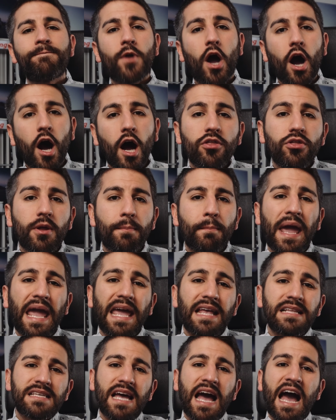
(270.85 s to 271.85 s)
on the
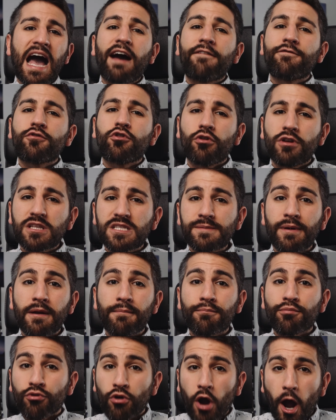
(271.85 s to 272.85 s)
paint after it's
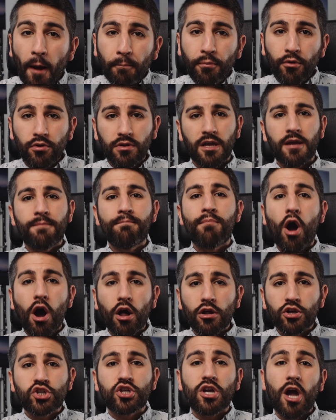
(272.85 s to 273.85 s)
been properly
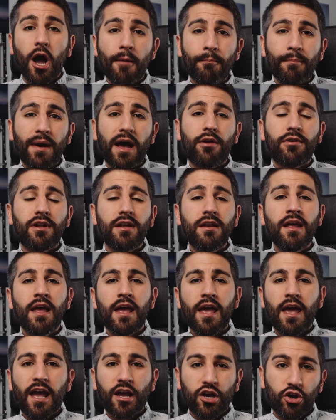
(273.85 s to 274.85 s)
polished, compounded,
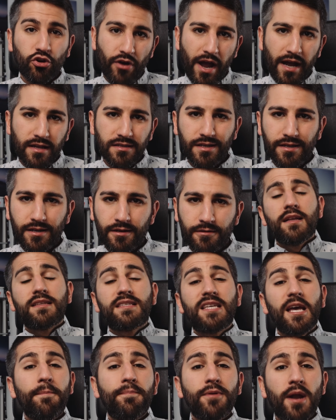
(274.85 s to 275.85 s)
and corrected.
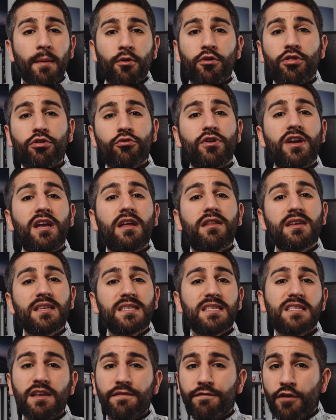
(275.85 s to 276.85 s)
Tip number 3,
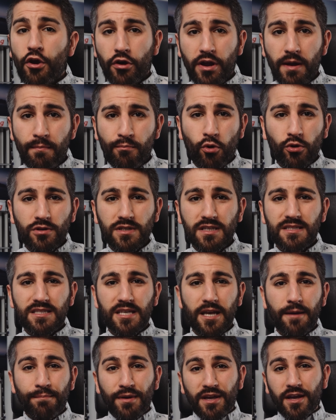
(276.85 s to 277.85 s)
this is a very important
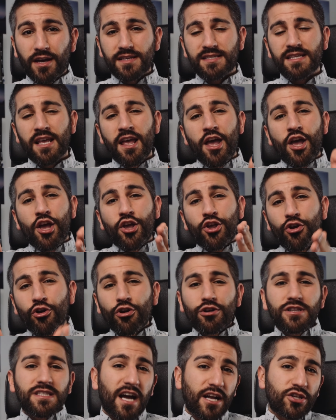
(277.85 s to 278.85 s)
tip because
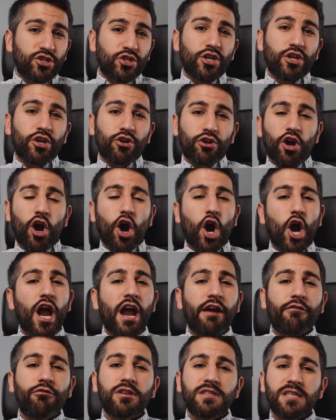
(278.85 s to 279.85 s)
you're touching your car
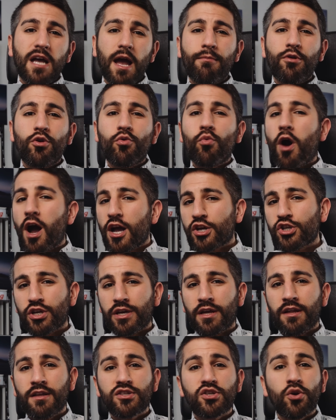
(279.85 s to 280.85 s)
every time you wash
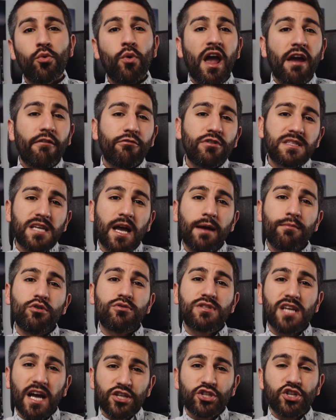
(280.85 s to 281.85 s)
it. So every time you
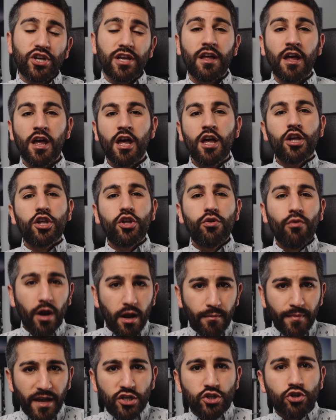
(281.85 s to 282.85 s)
touch it, you
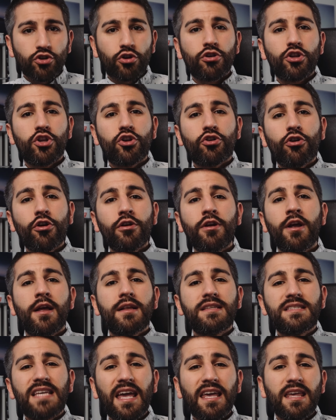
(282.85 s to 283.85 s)
wanna make sure you're
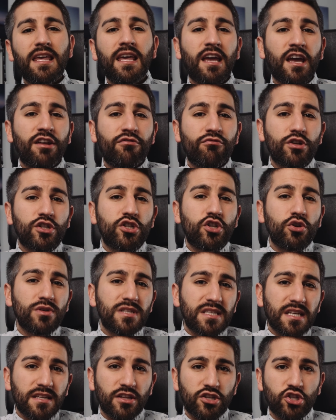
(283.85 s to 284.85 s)
taking and
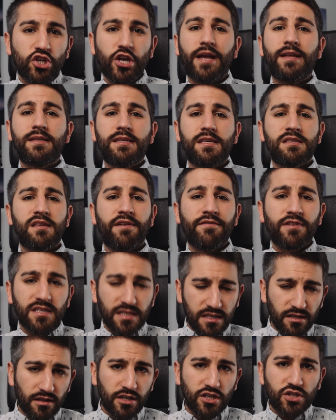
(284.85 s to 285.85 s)
reducing the chances of
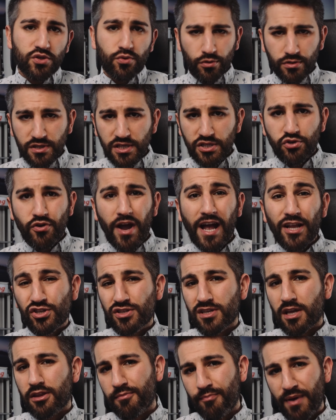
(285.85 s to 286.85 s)
instilling swirls and
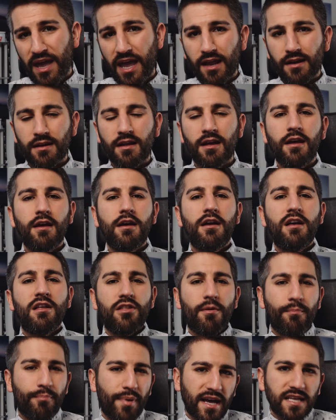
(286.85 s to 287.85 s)
scratches on the paint.
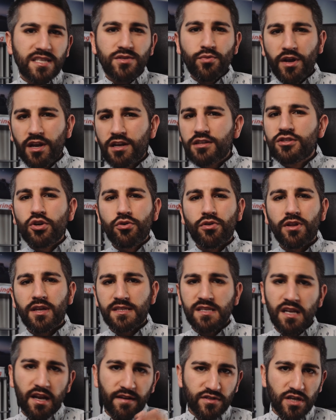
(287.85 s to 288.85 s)
The best way to do
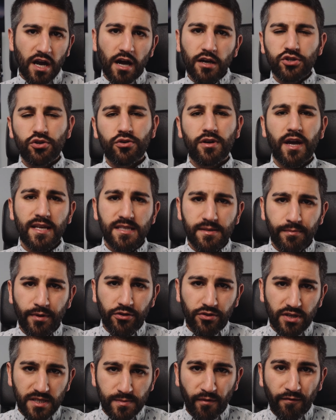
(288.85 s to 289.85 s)
this, and I've talked to you guys
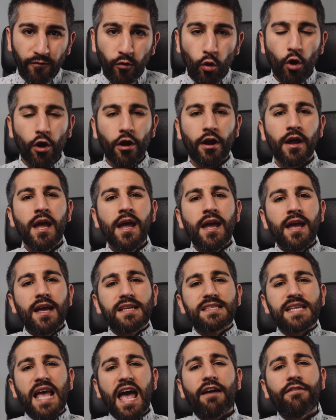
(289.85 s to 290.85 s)
about this before,
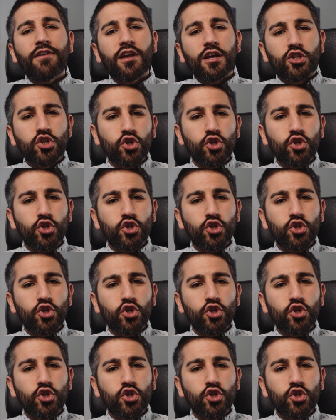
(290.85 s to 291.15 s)
is having a